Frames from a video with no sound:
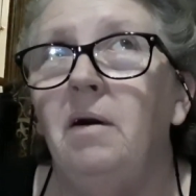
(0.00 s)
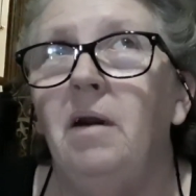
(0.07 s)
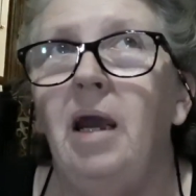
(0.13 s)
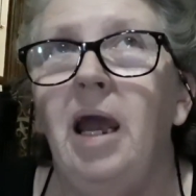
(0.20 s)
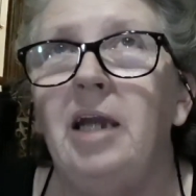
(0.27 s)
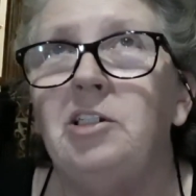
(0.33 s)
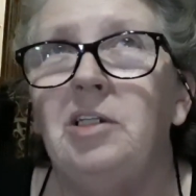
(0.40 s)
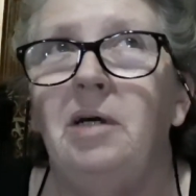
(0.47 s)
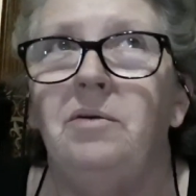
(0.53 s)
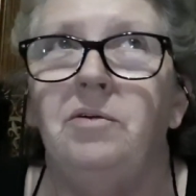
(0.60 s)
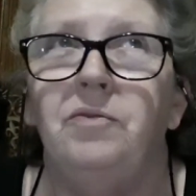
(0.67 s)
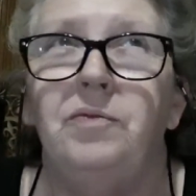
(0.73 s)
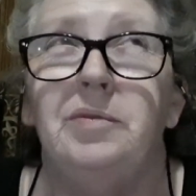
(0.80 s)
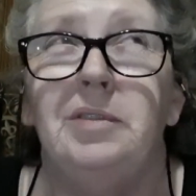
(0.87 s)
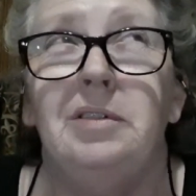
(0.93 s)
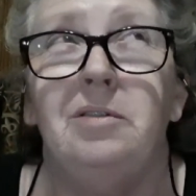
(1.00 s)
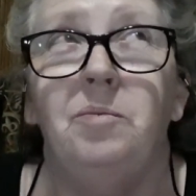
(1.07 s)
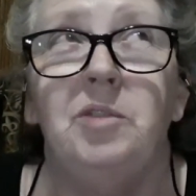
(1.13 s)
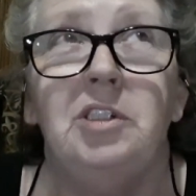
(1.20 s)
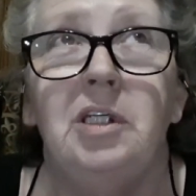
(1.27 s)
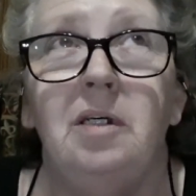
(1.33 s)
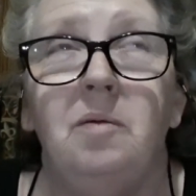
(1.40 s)
actually I don't know if it was so
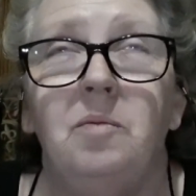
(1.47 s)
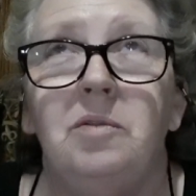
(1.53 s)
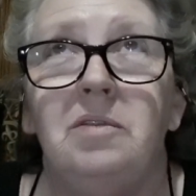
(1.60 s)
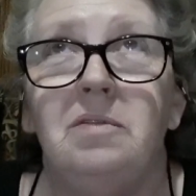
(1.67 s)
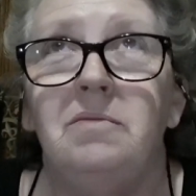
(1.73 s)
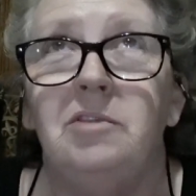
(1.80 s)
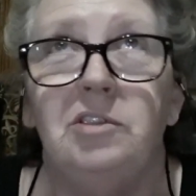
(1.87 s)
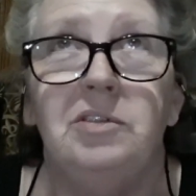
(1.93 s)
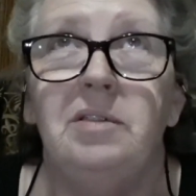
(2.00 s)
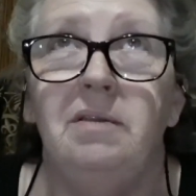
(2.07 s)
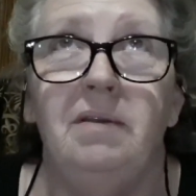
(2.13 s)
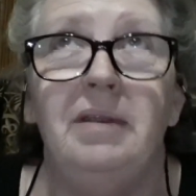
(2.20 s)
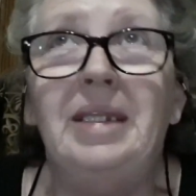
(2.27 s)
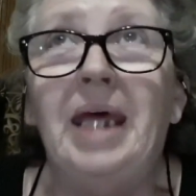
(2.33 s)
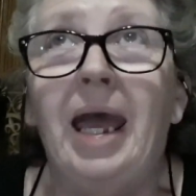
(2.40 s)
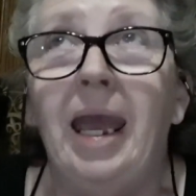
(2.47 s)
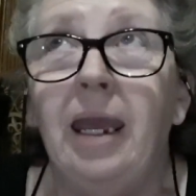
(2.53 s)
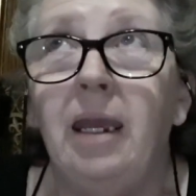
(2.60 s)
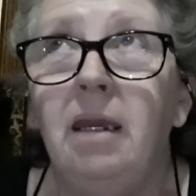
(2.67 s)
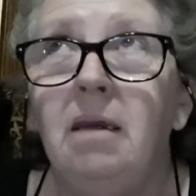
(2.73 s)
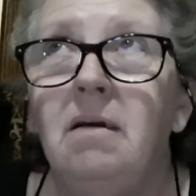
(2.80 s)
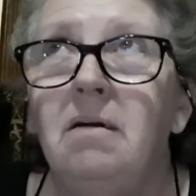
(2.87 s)
much him or just
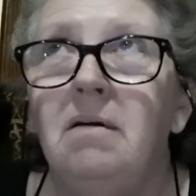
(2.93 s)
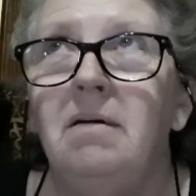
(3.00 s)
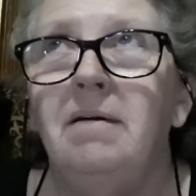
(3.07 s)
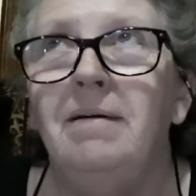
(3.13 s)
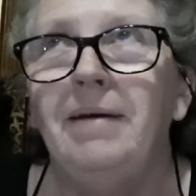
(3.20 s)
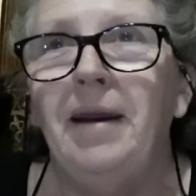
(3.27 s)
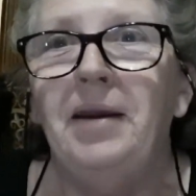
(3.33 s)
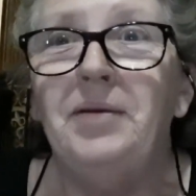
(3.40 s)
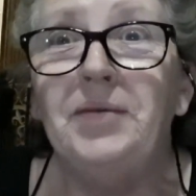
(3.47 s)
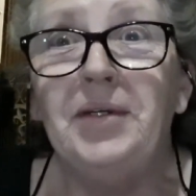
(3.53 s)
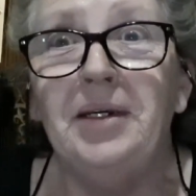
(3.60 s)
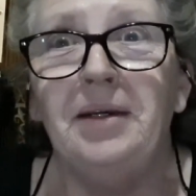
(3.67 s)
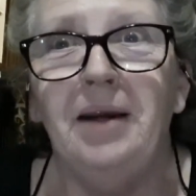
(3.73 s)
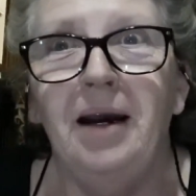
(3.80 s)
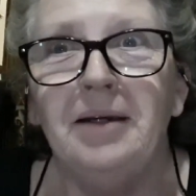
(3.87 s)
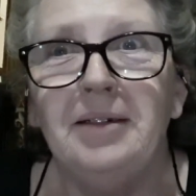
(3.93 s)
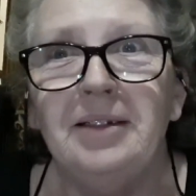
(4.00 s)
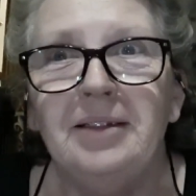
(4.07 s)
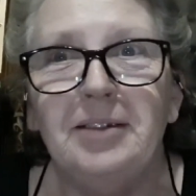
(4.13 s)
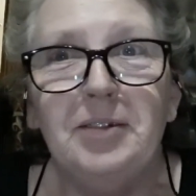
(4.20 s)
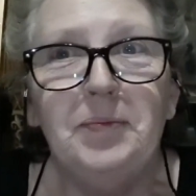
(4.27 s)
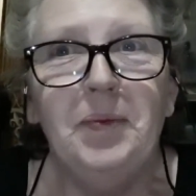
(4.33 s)
they kind of
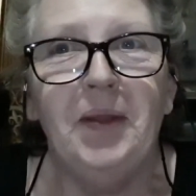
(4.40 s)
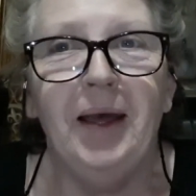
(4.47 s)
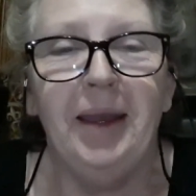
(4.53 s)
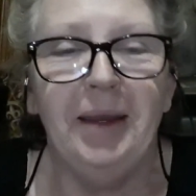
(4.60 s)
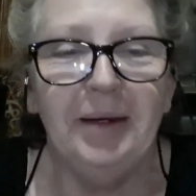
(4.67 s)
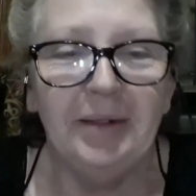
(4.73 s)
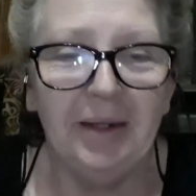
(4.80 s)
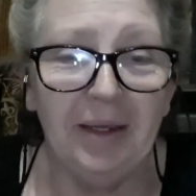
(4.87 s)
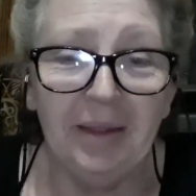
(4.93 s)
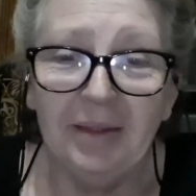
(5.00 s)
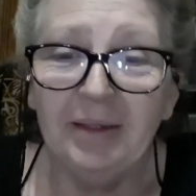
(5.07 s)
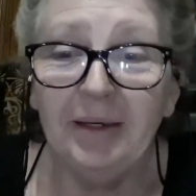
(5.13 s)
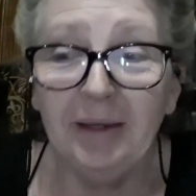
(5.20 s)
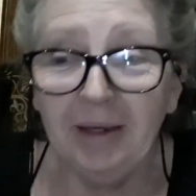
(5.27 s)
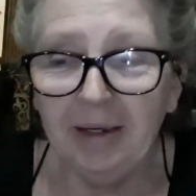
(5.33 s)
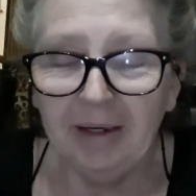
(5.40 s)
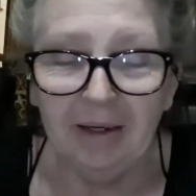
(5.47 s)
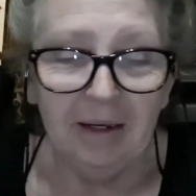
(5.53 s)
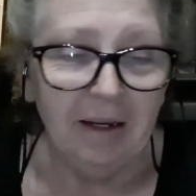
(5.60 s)
concocted this plan, I think.